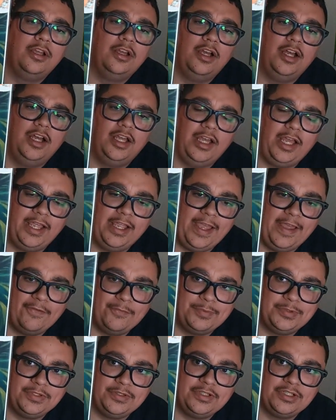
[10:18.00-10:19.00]
I have
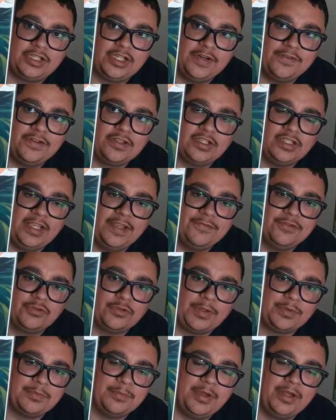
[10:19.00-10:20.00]
them still in the cover because I haven't
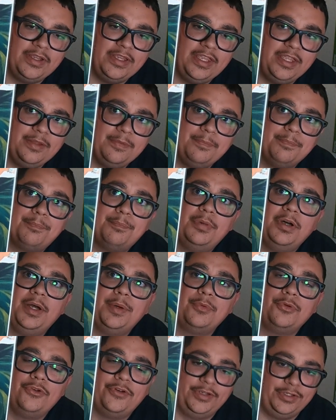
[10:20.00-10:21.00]
swapped them out yet, but
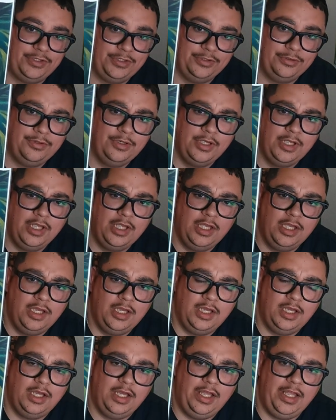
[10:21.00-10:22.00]
I'm going to.
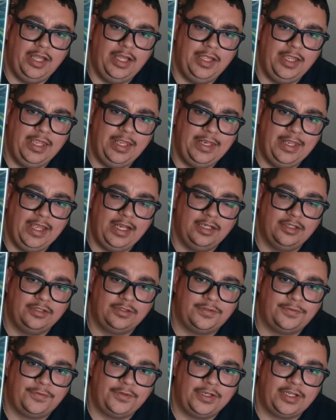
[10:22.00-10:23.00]
And that
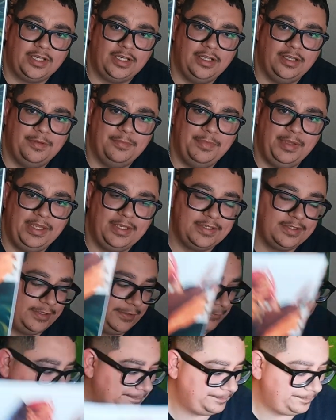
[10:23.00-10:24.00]
looks freaking
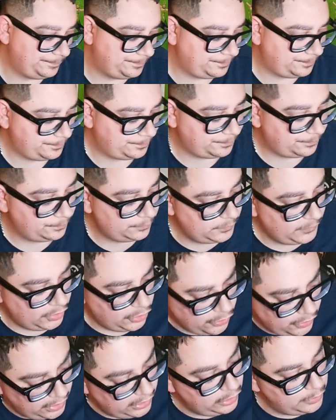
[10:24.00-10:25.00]
amazing.
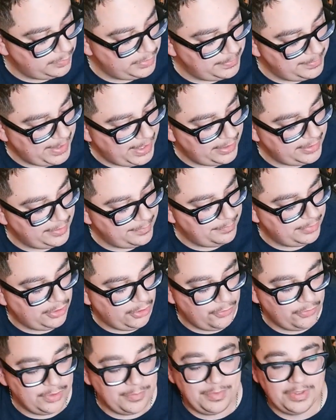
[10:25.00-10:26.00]
Know a little bit about him, but
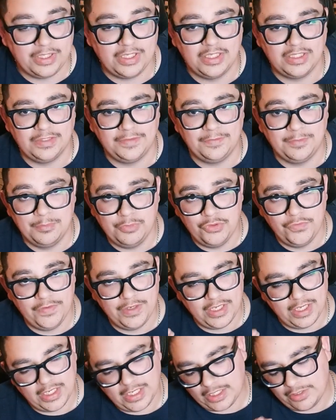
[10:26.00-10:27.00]
only because of the
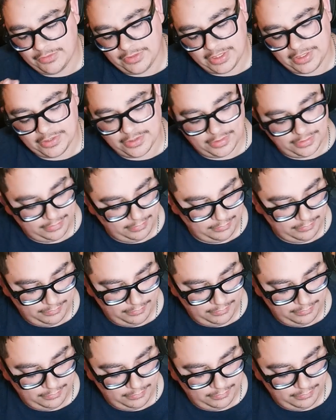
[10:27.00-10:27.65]
movie, and I don't think it's